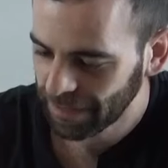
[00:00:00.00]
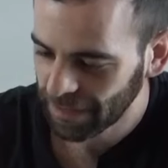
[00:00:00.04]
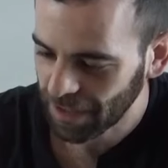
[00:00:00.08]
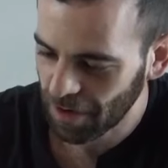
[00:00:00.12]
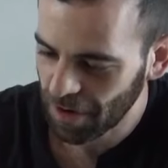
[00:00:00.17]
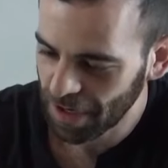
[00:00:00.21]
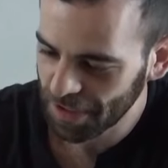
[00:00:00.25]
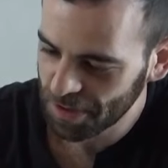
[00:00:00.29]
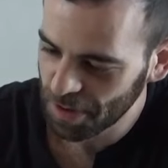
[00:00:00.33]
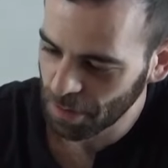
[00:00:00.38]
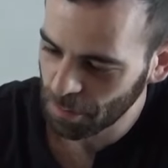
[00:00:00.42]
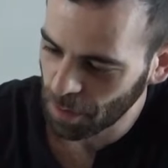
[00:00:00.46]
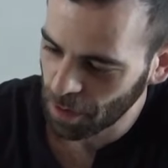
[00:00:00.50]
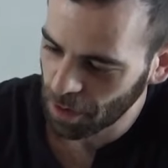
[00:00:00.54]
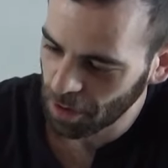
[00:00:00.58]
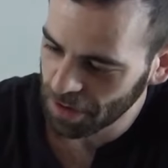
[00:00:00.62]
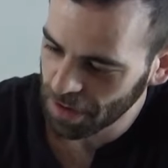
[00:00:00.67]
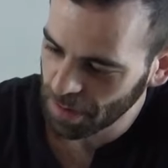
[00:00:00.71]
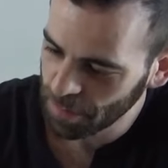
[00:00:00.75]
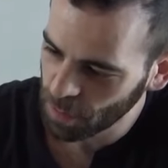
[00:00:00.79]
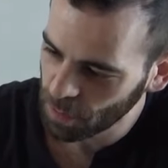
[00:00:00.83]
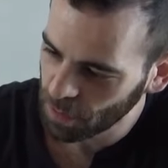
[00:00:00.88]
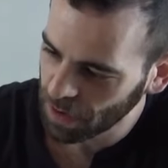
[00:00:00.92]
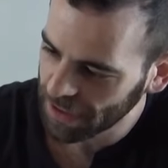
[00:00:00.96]
All right, so mojo
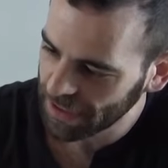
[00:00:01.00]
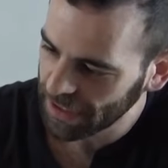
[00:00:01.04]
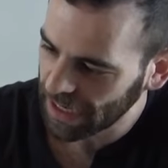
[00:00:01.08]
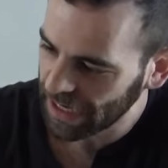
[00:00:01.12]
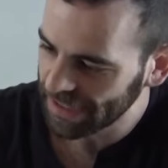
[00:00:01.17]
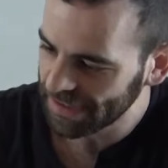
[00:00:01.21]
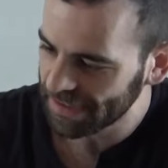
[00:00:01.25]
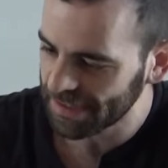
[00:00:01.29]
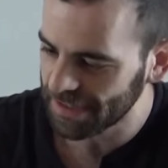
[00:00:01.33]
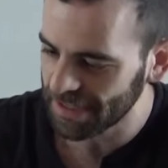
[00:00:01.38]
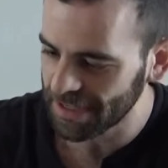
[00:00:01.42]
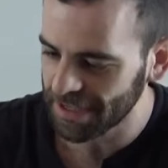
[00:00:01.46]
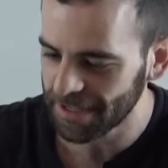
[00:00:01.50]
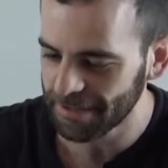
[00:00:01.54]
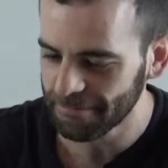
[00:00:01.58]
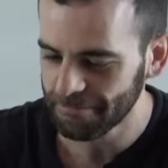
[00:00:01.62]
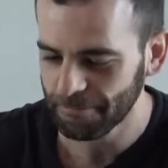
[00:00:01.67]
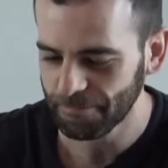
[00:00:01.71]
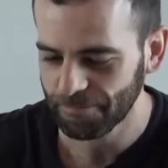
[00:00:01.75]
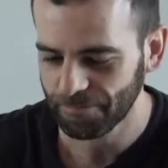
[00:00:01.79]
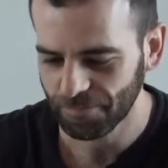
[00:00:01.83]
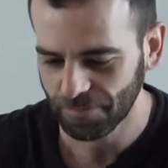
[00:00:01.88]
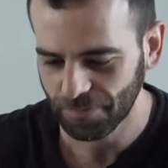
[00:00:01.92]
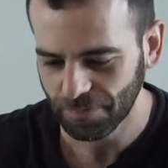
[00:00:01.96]
number one, I see
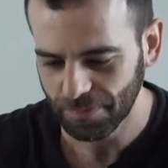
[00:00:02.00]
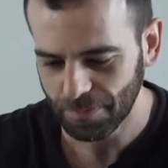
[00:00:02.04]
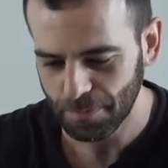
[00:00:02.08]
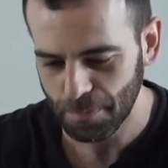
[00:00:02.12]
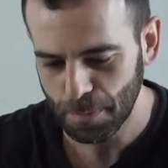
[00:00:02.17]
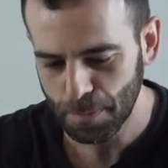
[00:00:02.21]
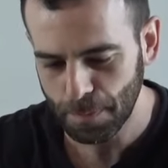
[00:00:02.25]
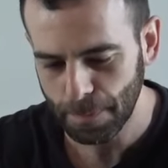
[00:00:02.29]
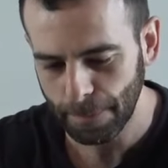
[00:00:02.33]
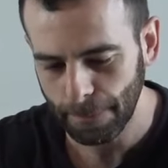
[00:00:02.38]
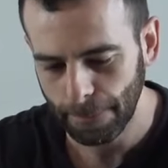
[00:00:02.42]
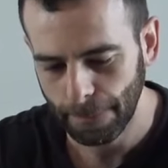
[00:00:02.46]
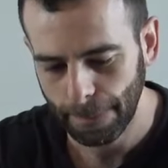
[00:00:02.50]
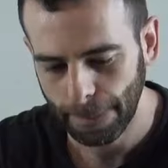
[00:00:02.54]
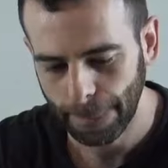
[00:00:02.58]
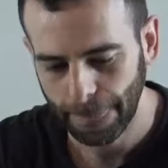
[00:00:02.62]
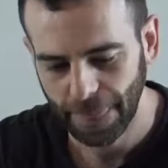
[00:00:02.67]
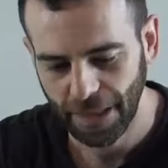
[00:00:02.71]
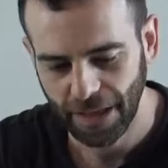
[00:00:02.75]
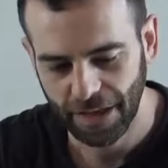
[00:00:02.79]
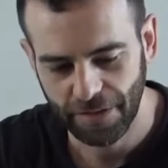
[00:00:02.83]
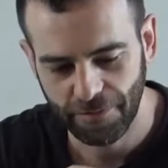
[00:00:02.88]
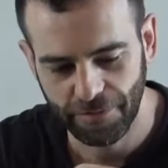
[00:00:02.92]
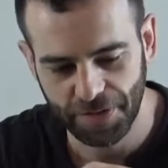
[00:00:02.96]

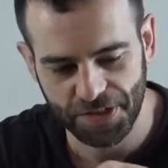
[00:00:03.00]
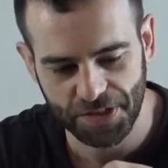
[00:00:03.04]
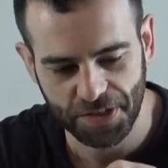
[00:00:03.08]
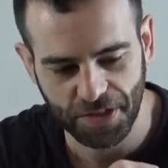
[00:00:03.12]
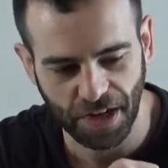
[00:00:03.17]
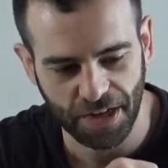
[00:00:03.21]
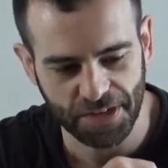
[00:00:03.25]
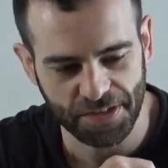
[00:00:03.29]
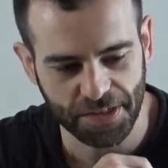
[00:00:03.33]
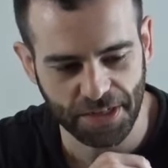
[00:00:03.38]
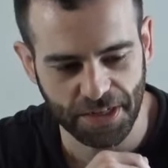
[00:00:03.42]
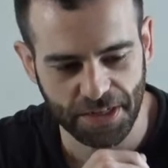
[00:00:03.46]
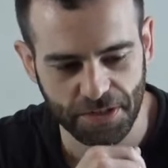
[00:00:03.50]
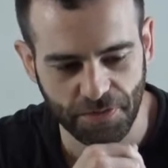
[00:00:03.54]
viscosity